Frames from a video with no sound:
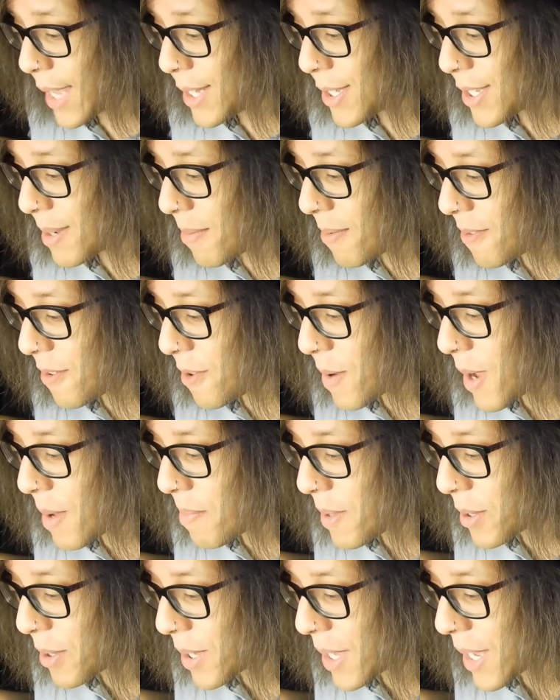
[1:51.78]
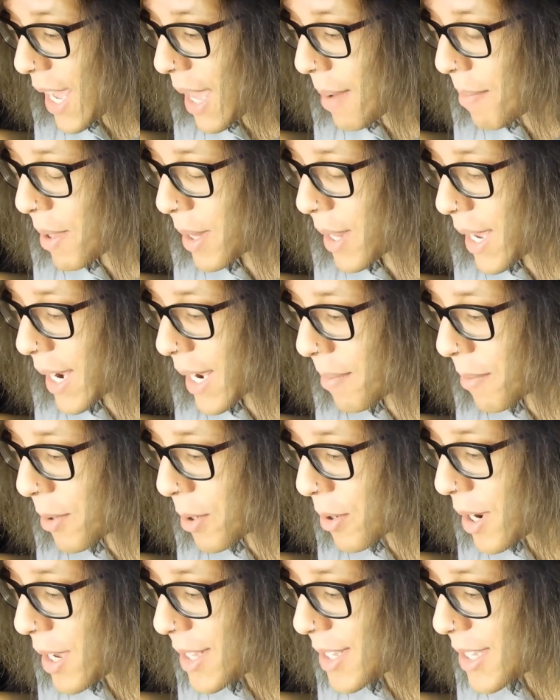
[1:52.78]
And some of you might be looking at me like I'm
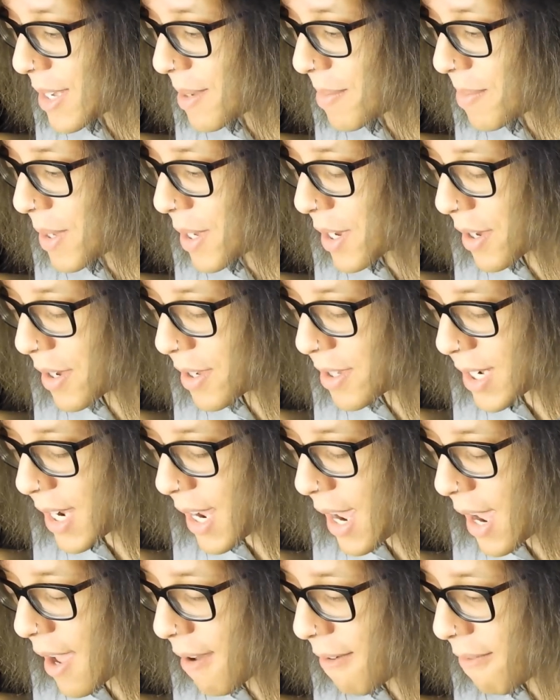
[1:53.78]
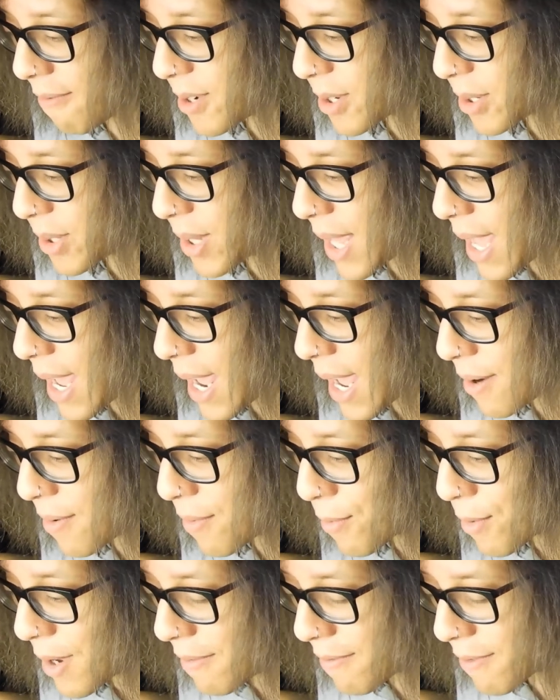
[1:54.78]
crazy because I have delay
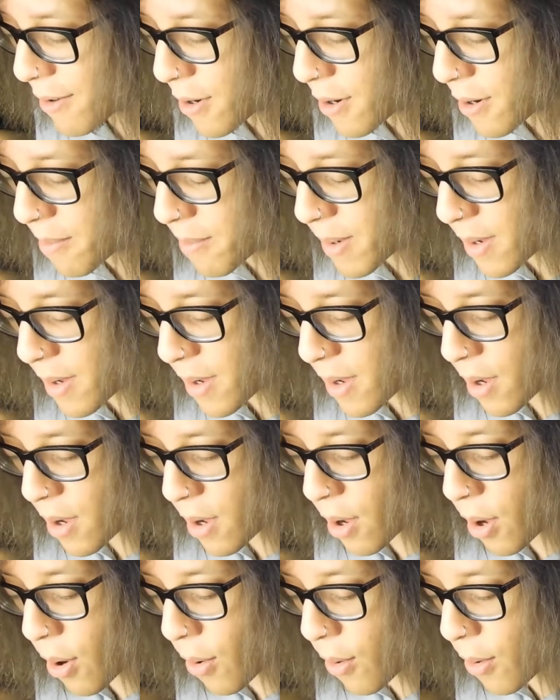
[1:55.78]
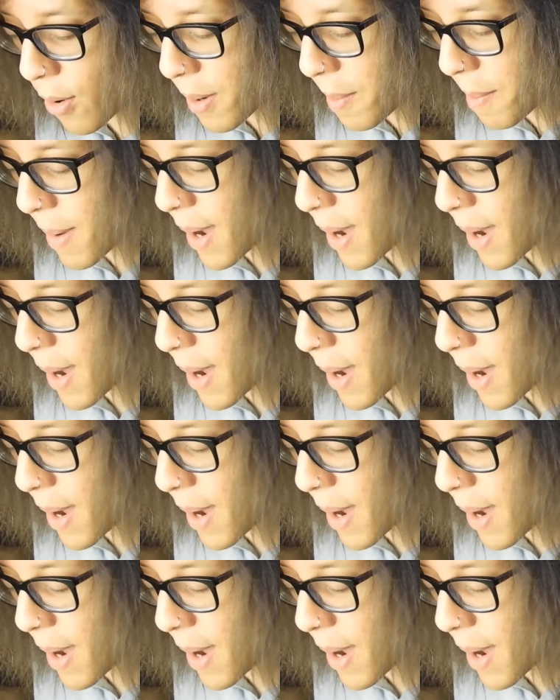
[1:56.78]
and reverb on